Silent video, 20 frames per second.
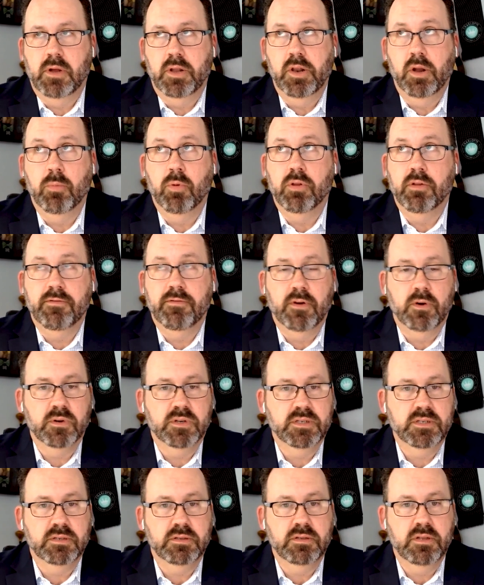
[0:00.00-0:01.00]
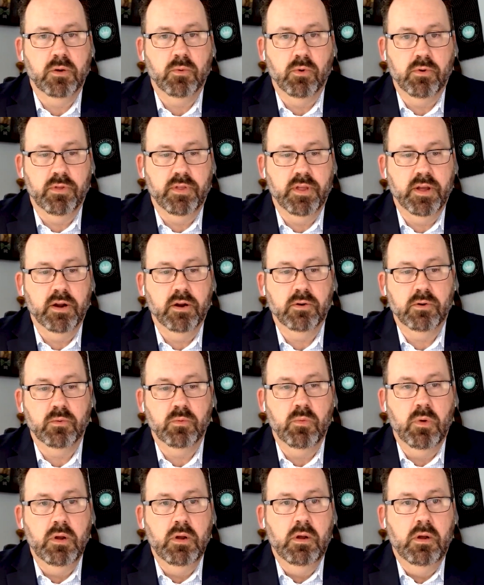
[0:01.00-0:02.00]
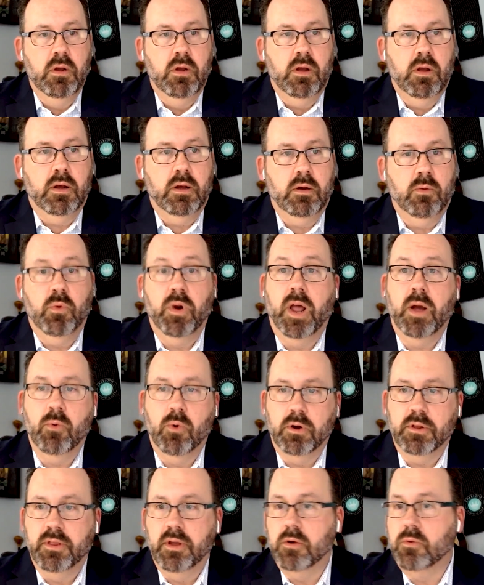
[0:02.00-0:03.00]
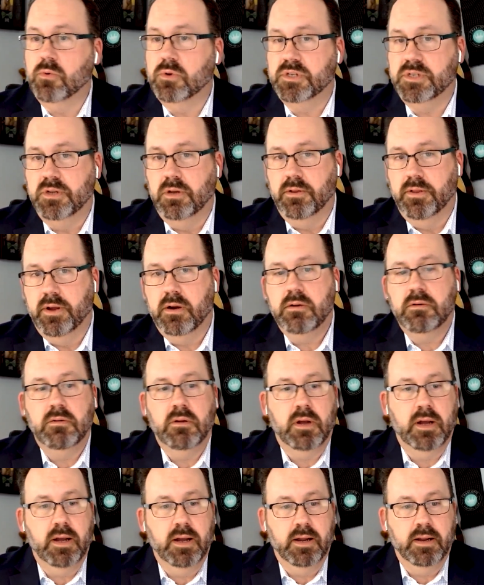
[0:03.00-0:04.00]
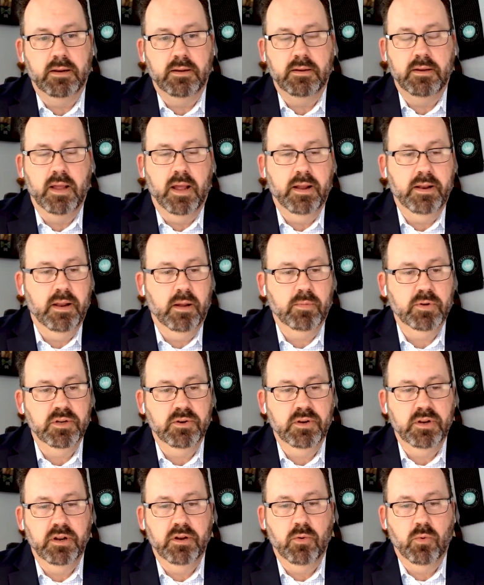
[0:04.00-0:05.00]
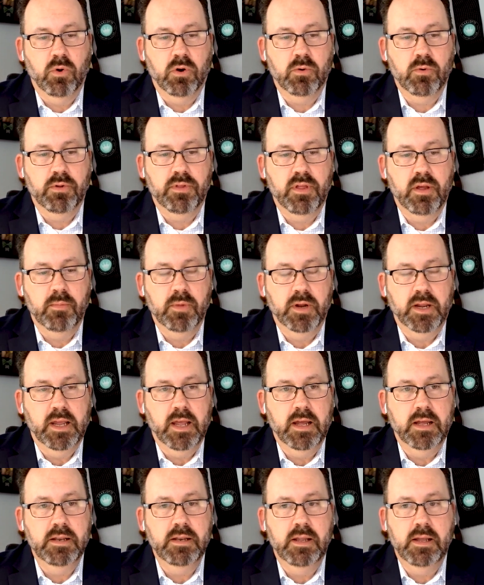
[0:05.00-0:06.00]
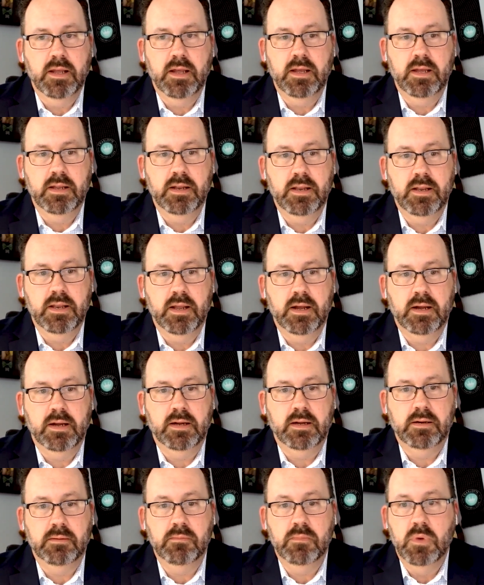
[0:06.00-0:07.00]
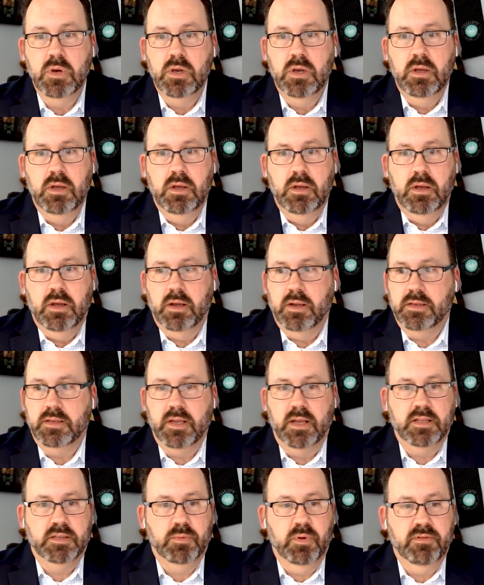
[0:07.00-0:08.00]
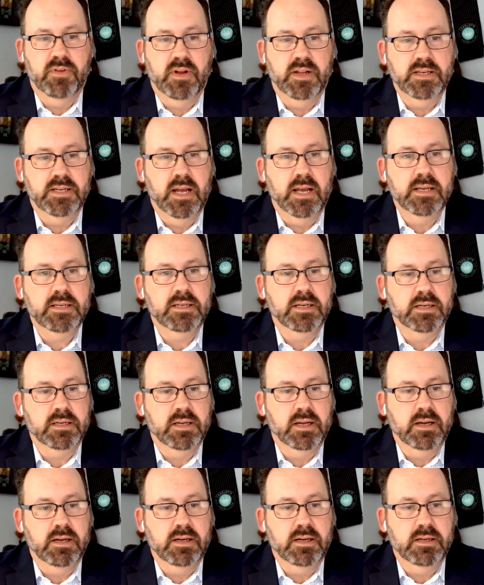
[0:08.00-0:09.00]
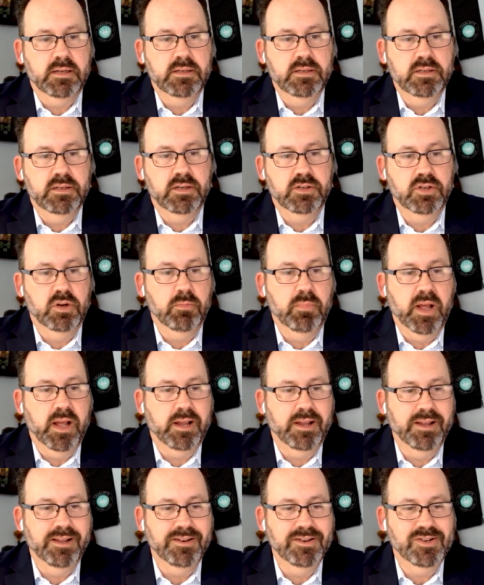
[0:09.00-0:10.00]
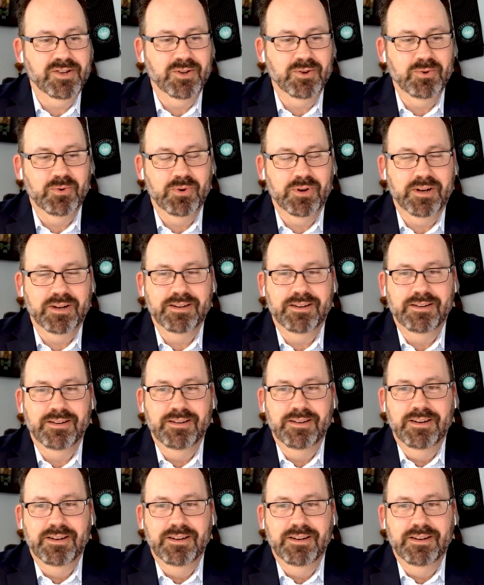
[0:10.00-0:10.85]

A number of the folks that were there when I worked there were still there. I had an opportunity to work with them again, and it's been fantastic to jump back into